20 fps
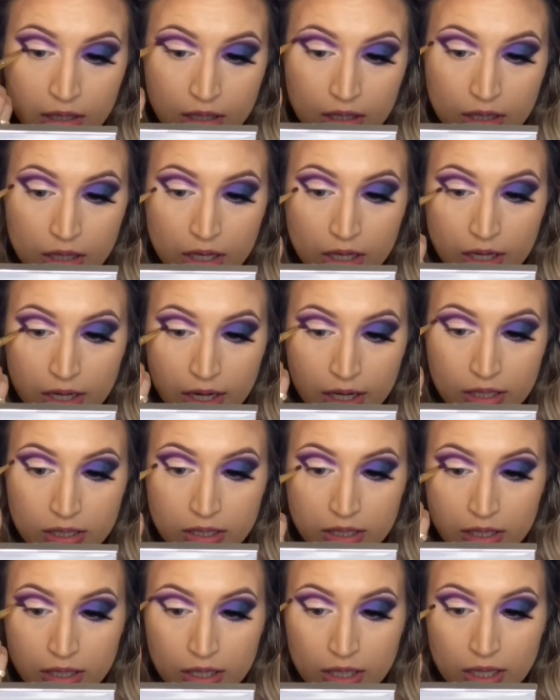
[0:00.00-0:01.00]

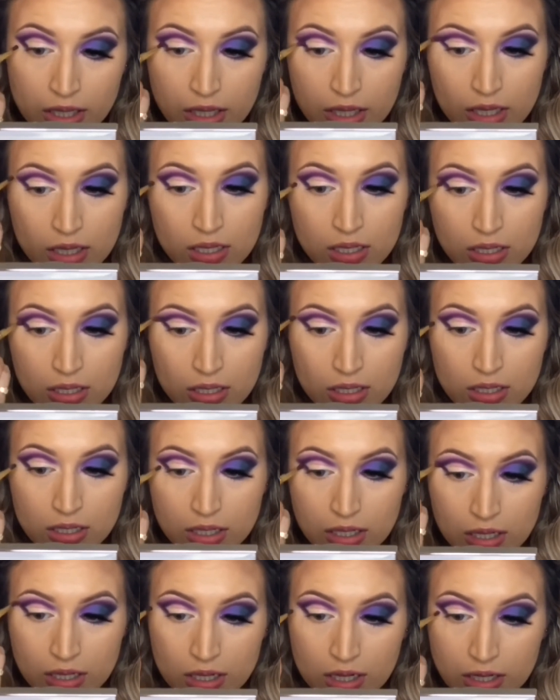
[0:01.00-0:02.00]
Connected it.
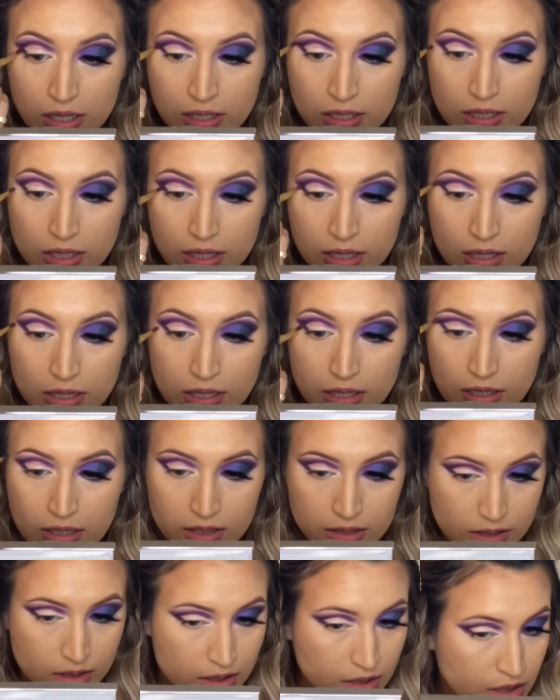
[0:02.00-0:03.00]
Connected
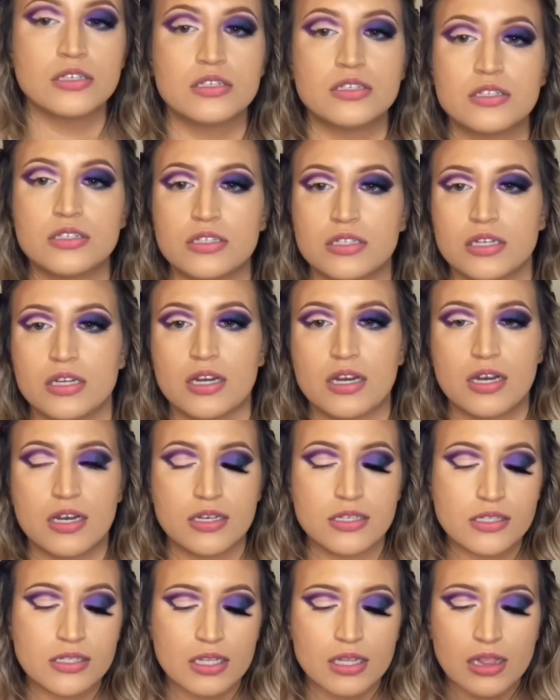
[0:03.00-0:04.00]
it.
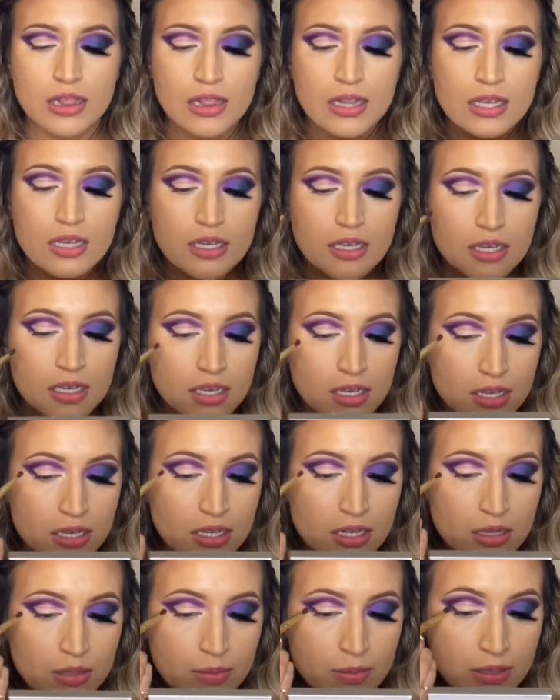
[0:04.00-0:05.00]
Just a
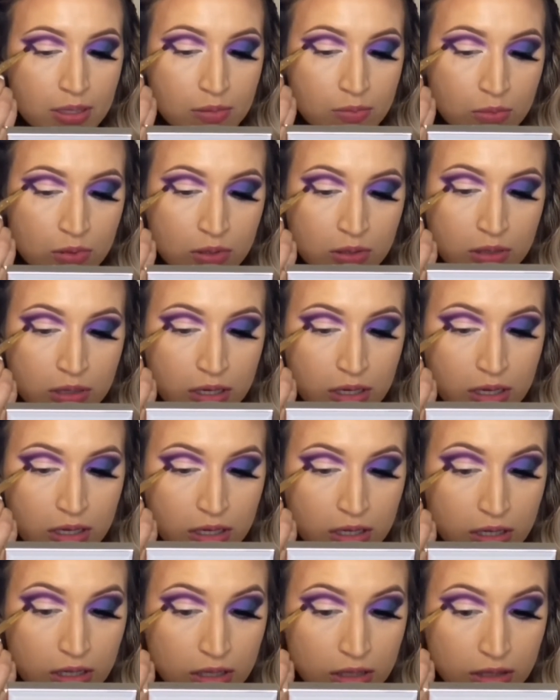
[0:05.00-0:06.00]
little bit more
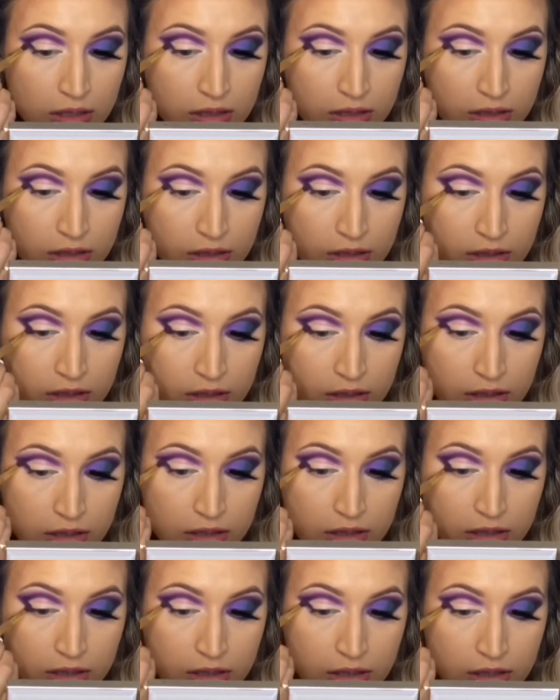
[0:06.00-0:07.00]

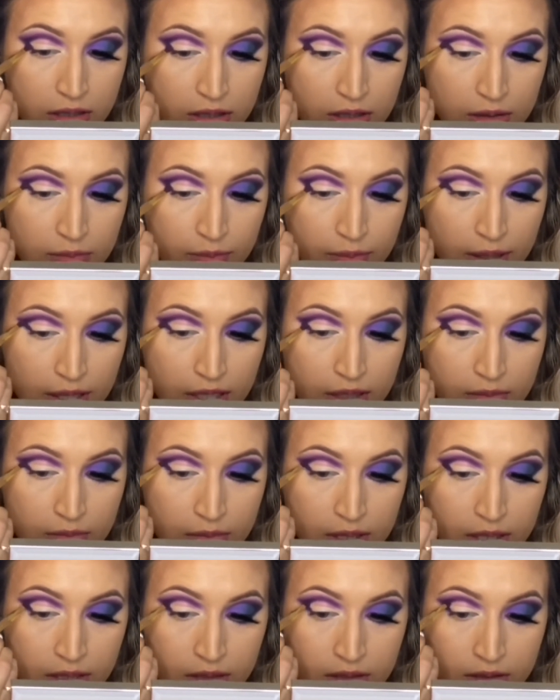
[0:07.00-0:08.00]
color,
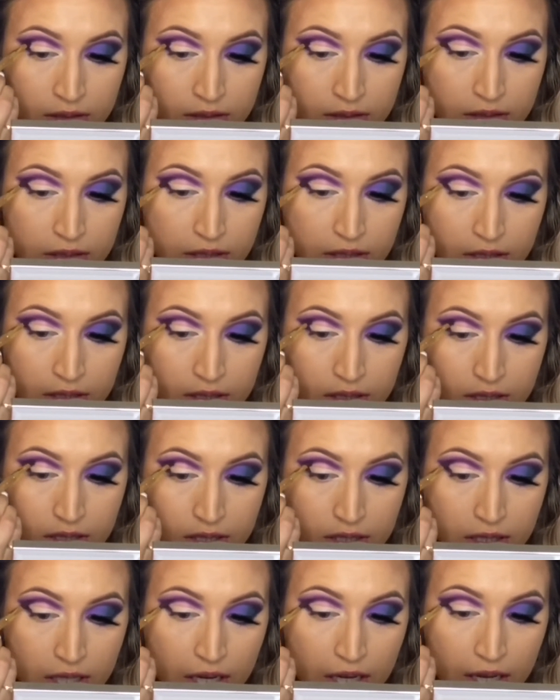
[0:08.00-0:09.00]
pigment,
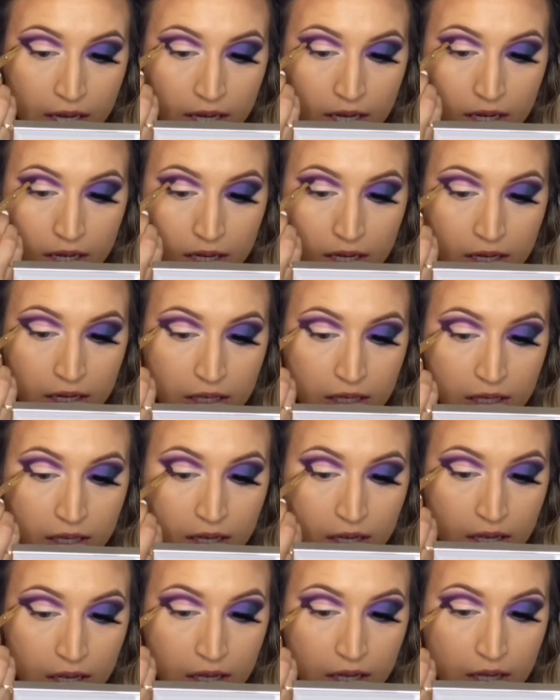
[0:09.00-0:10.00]
shade,
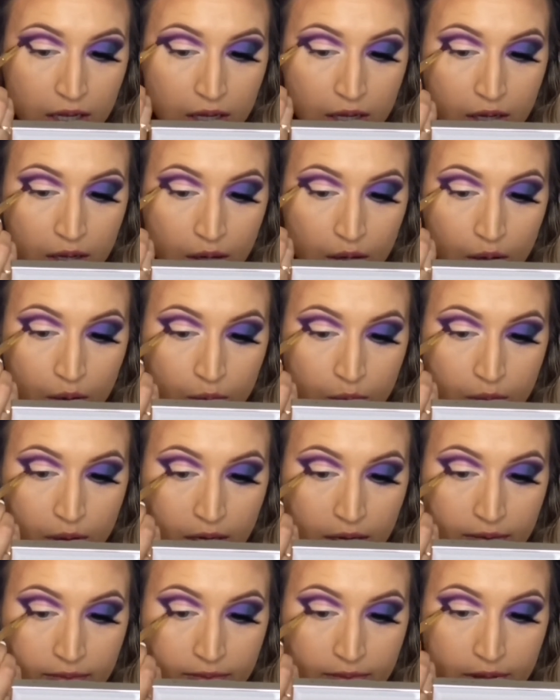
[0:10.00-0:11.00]
or
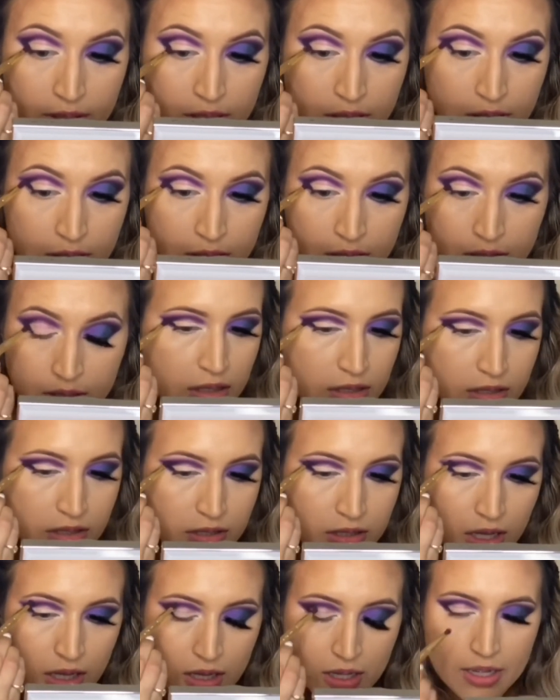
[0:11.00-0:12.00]
whatever. It's
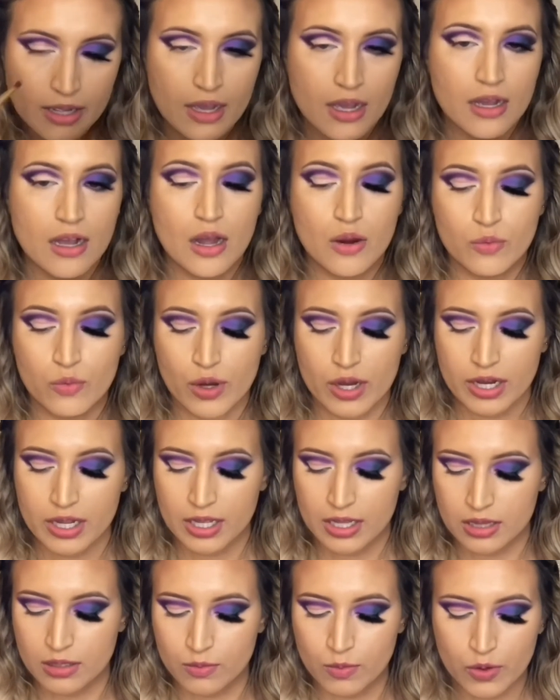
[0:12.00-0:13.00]
not like I got work
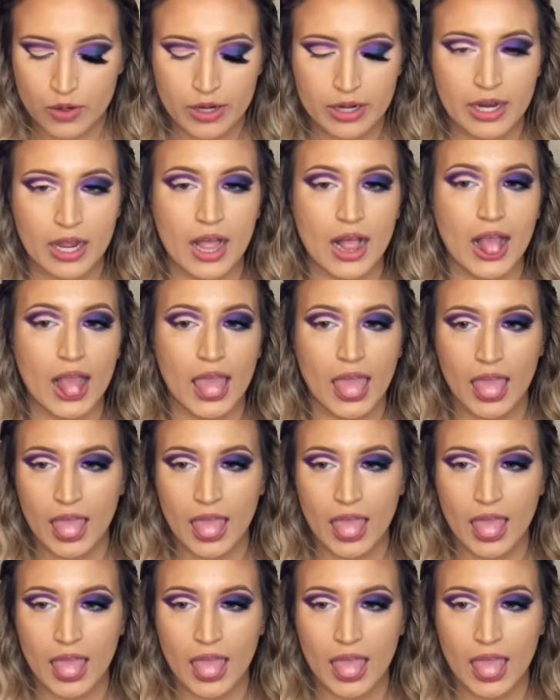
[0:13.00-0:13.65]
in the morning.